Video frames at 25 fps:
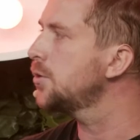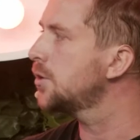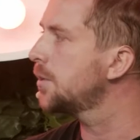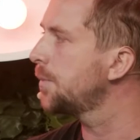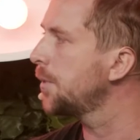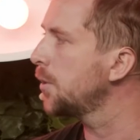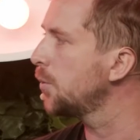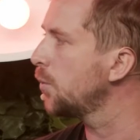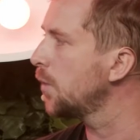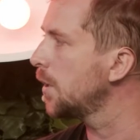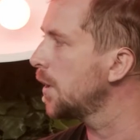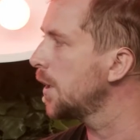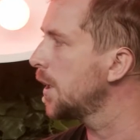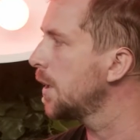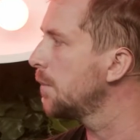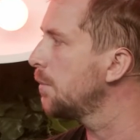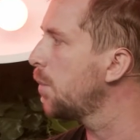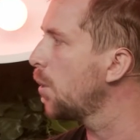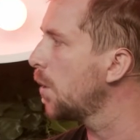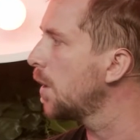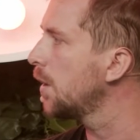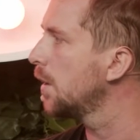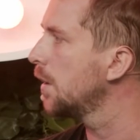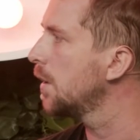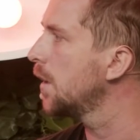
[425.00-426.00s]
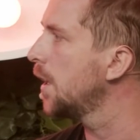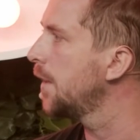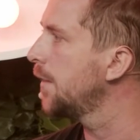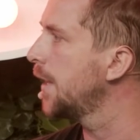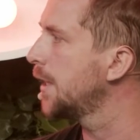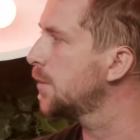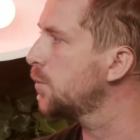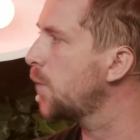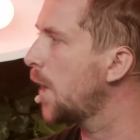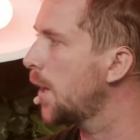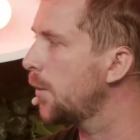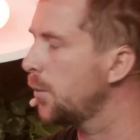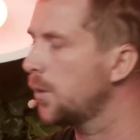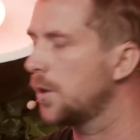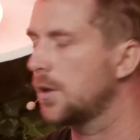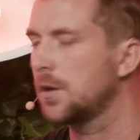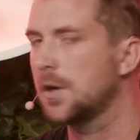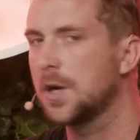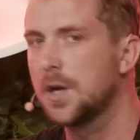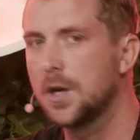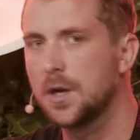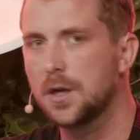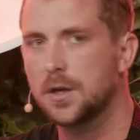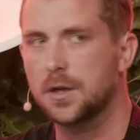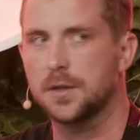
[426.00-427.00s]
to be really important. And that's why
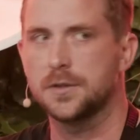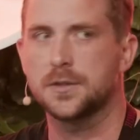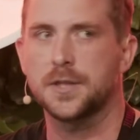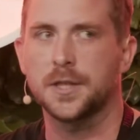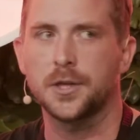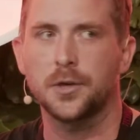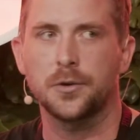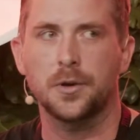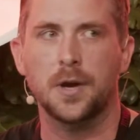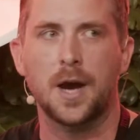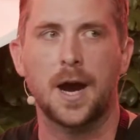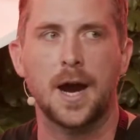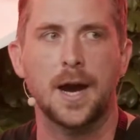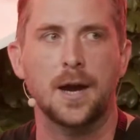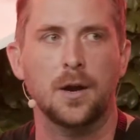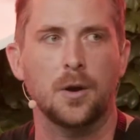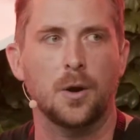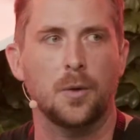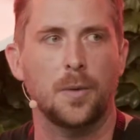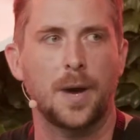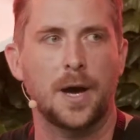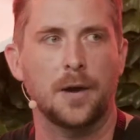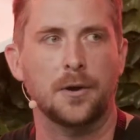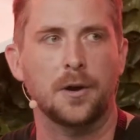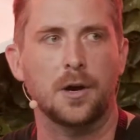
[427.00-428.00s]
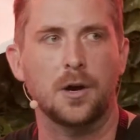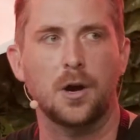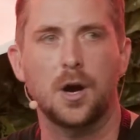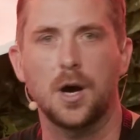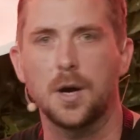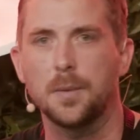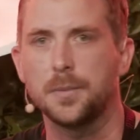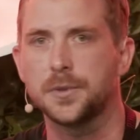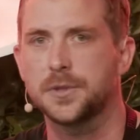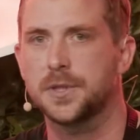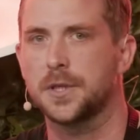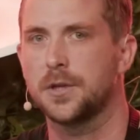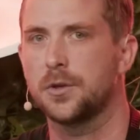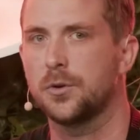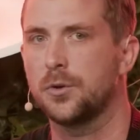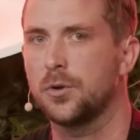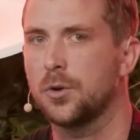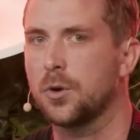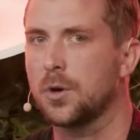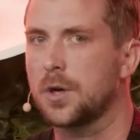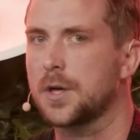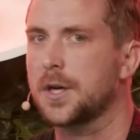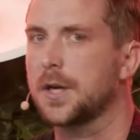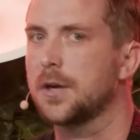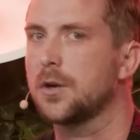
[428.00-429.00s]
we're continuing to hire around our hubs in New
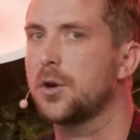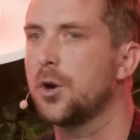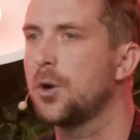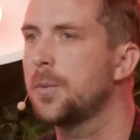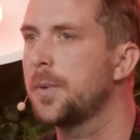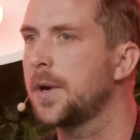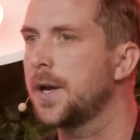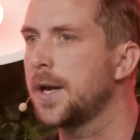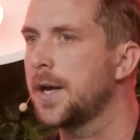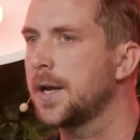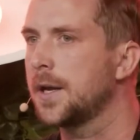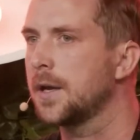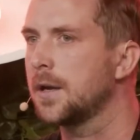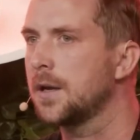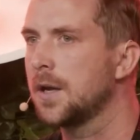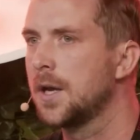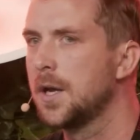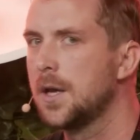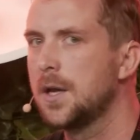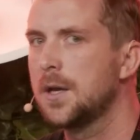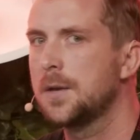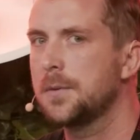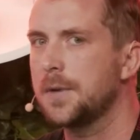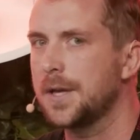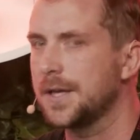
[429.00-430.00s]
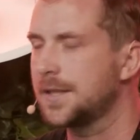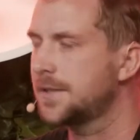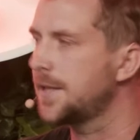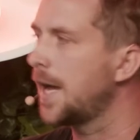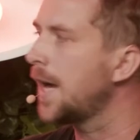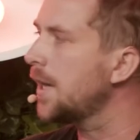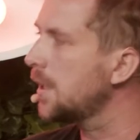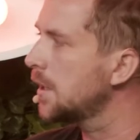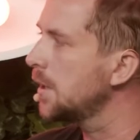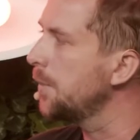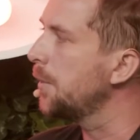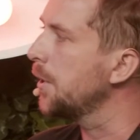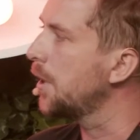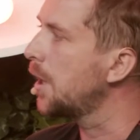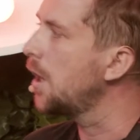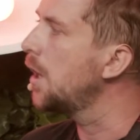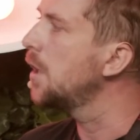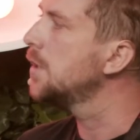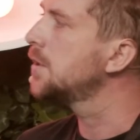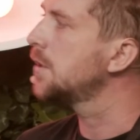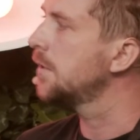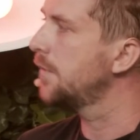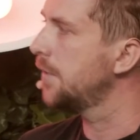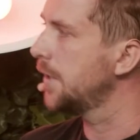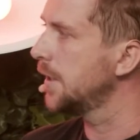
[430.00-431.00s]
York and Copenhagen, exactly
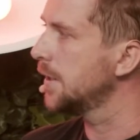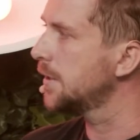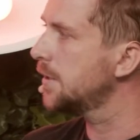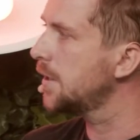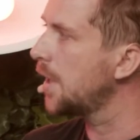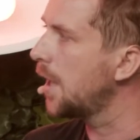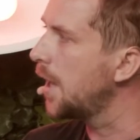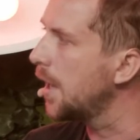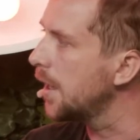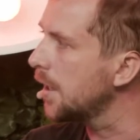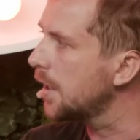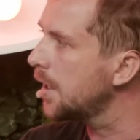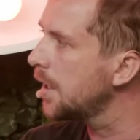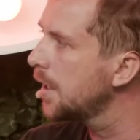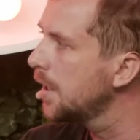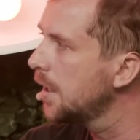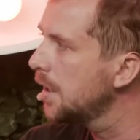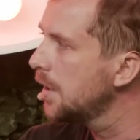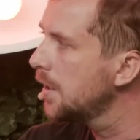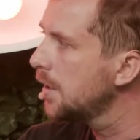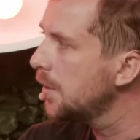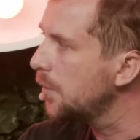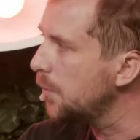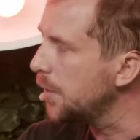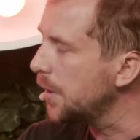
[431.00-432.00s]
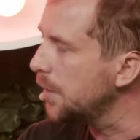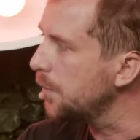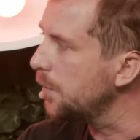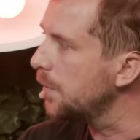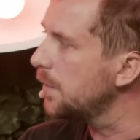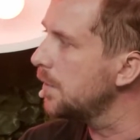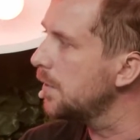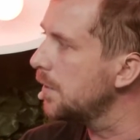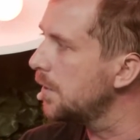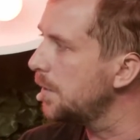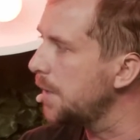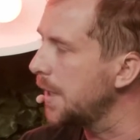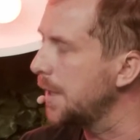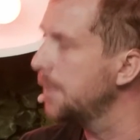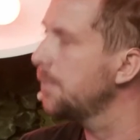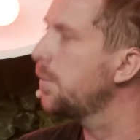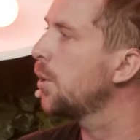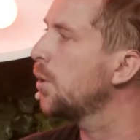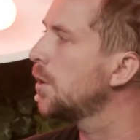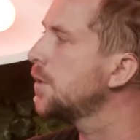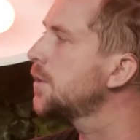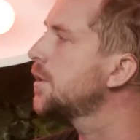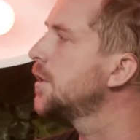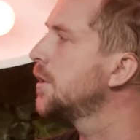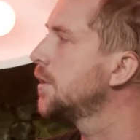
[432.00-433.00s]
because of this. Like,
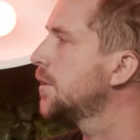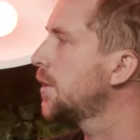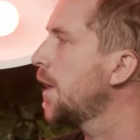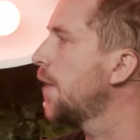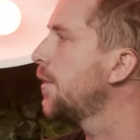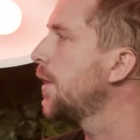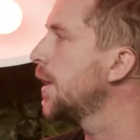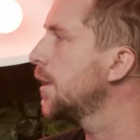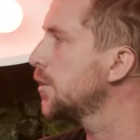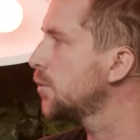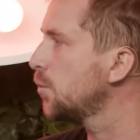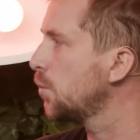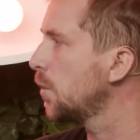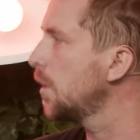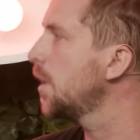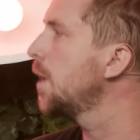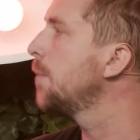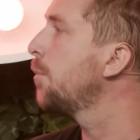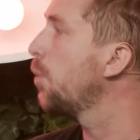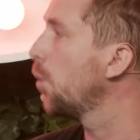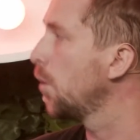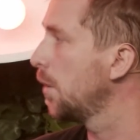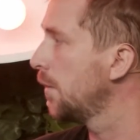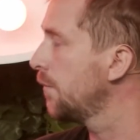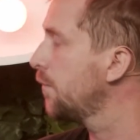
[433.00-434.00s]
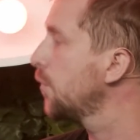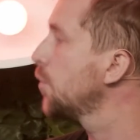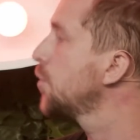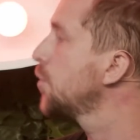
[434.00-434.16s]
in-person I think is really important for